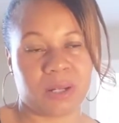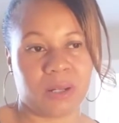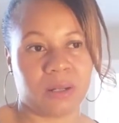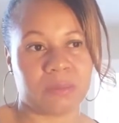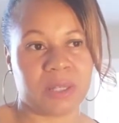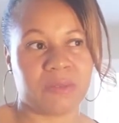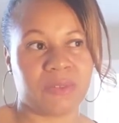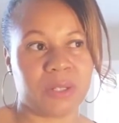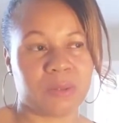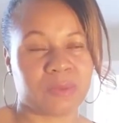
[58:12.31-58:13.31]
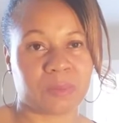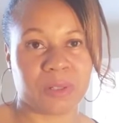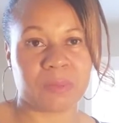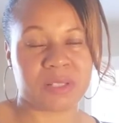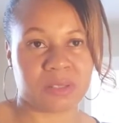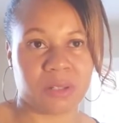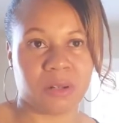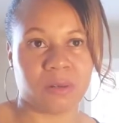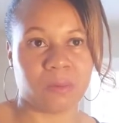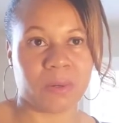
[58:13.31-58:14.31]
um, in a video from three months
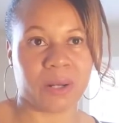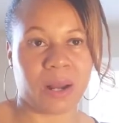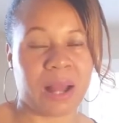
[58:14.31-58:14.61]
ago where